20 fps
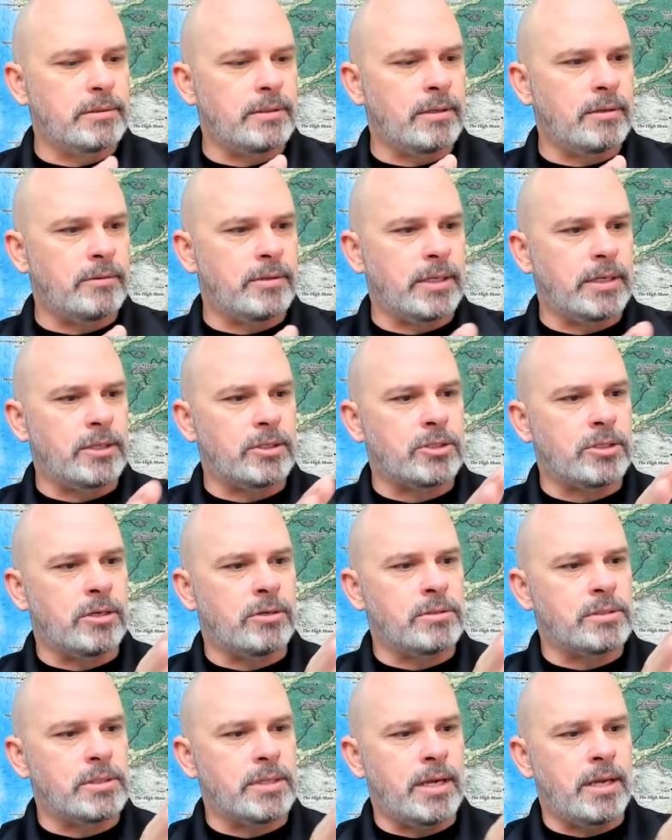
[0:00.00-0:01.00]
I don't think it
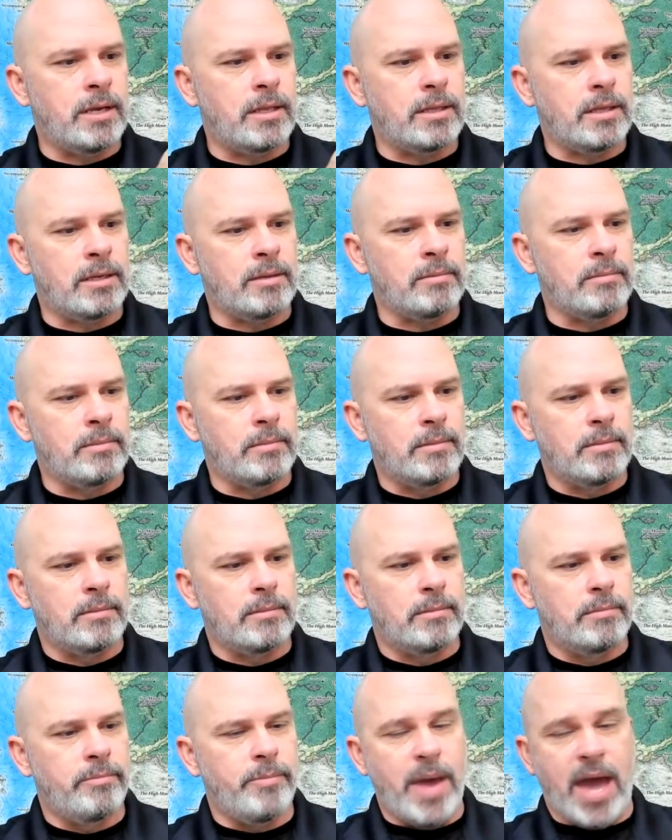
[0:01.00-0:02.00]
shows anything
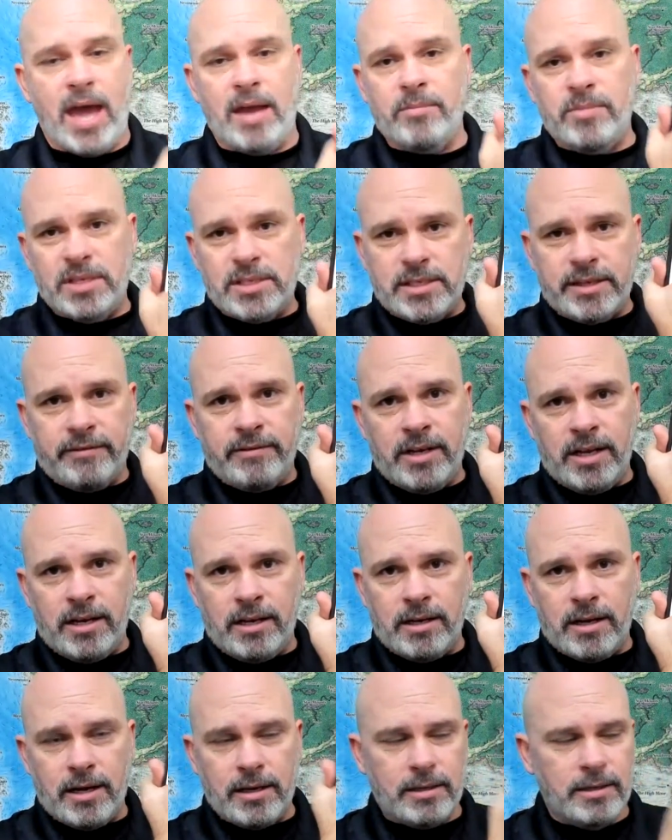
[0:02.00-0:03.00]
bad, but
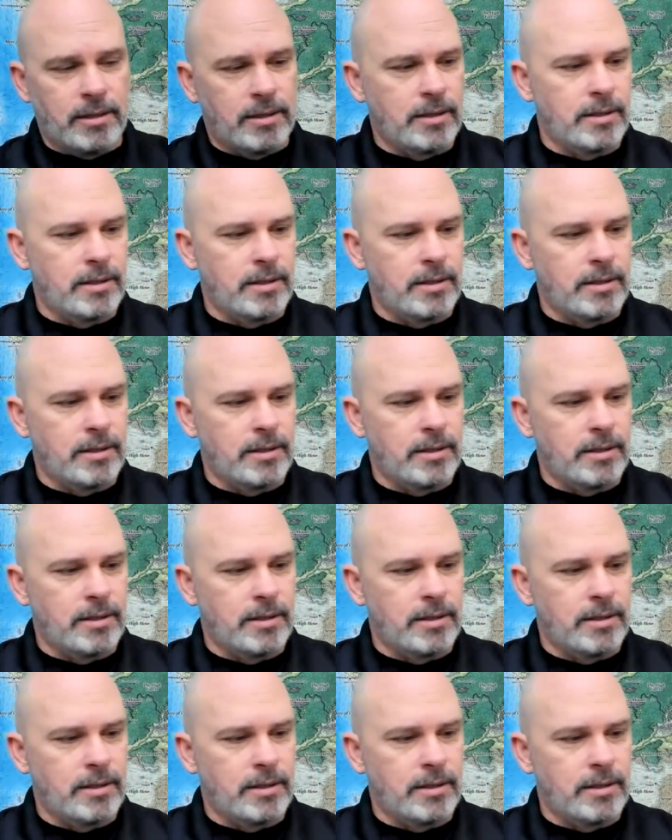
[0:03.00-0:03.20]
789.